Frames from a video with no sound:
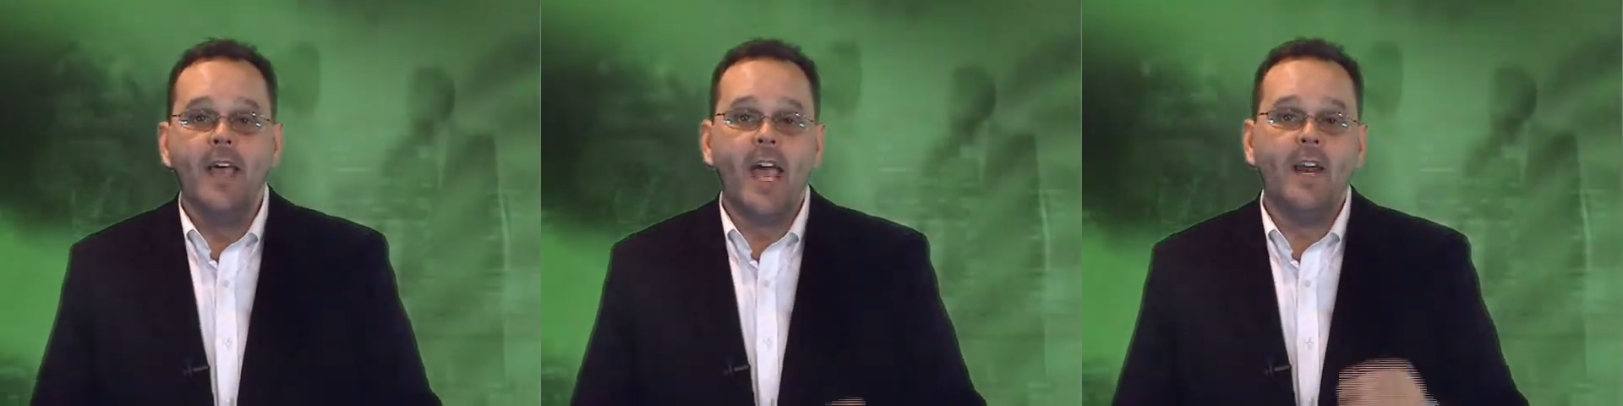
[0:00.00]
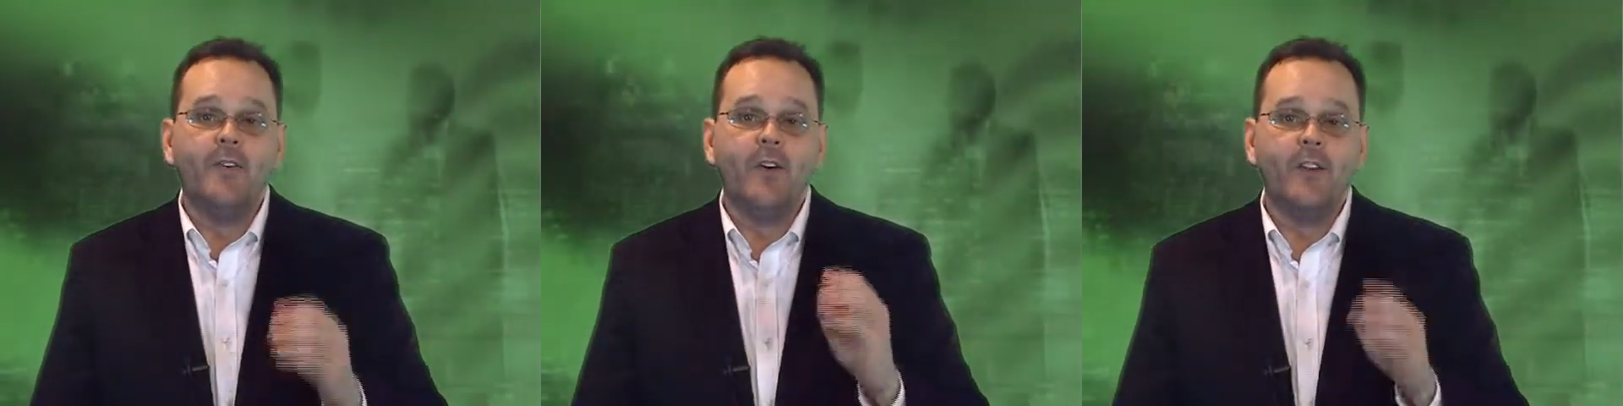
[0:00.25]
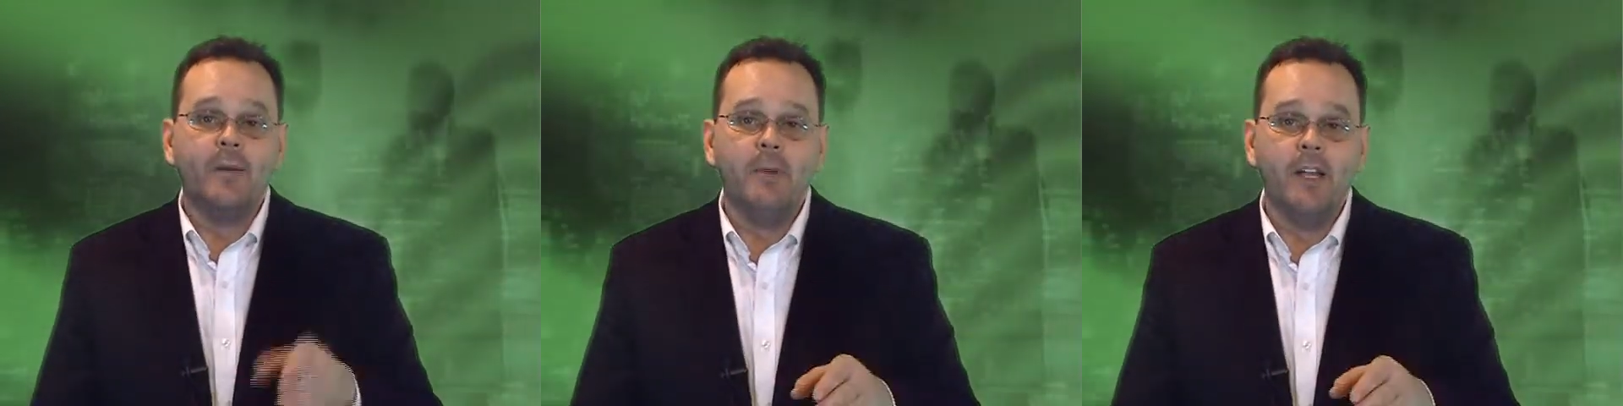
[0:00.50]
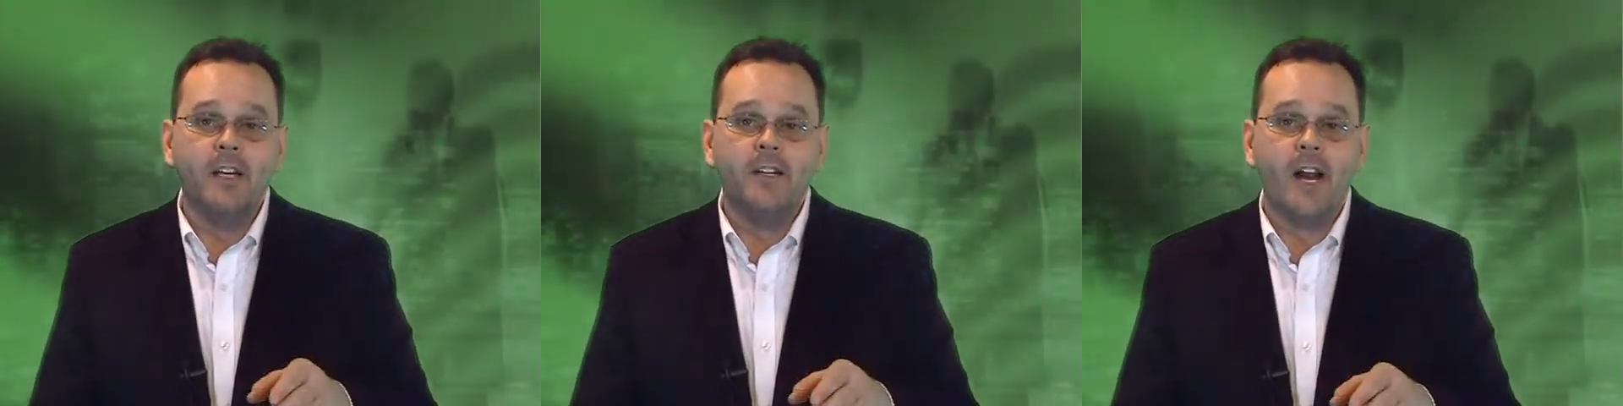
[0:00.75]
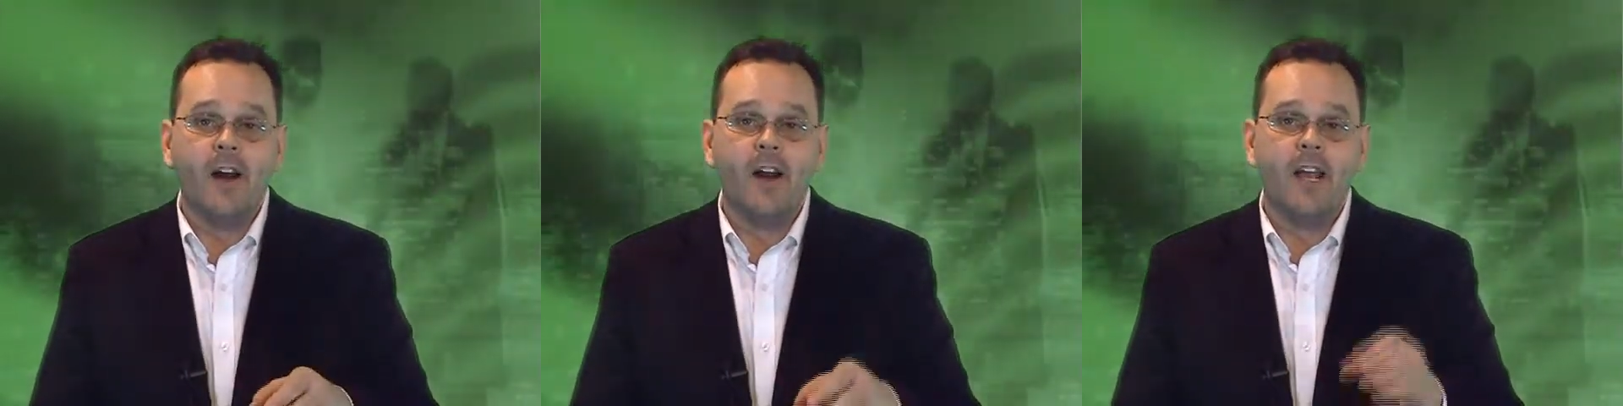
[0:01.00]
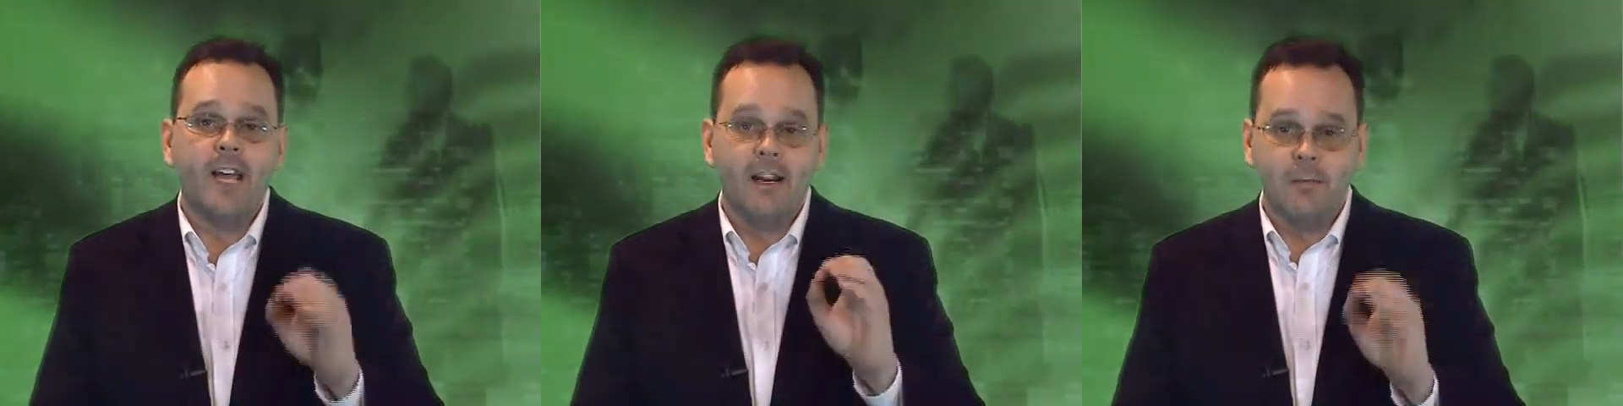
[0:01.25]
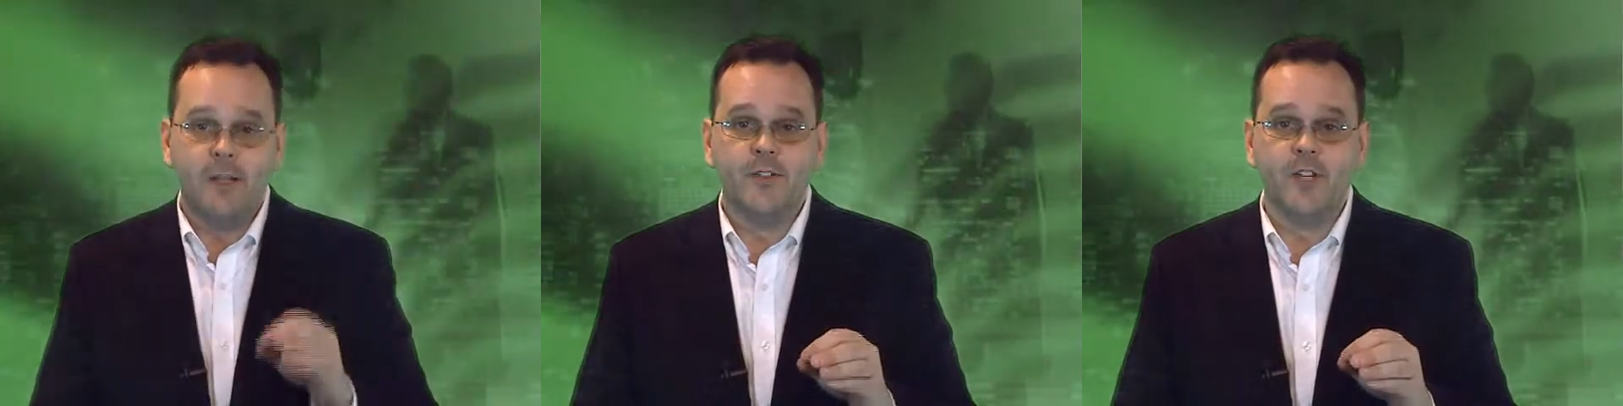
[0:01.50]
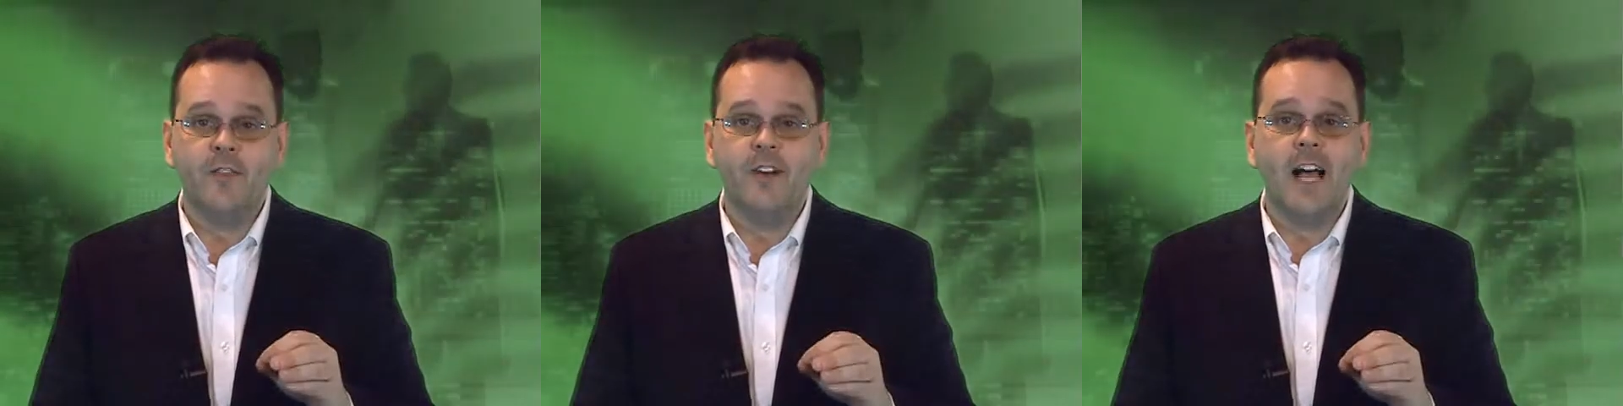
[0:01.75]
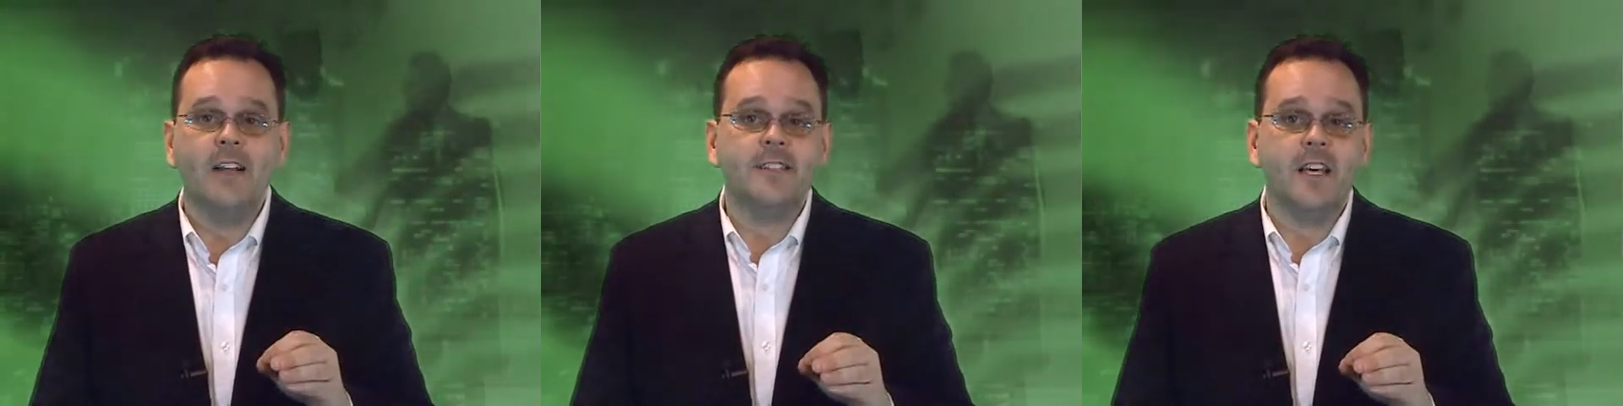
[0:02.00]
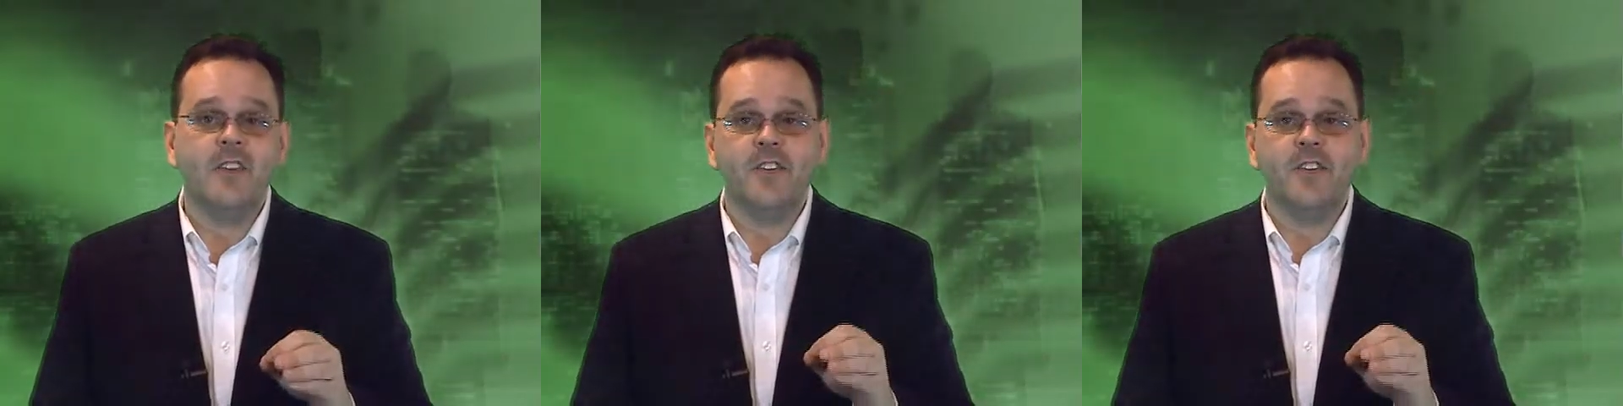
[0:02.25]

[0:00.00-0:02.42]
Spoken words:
And if you're in the military and have been serving outside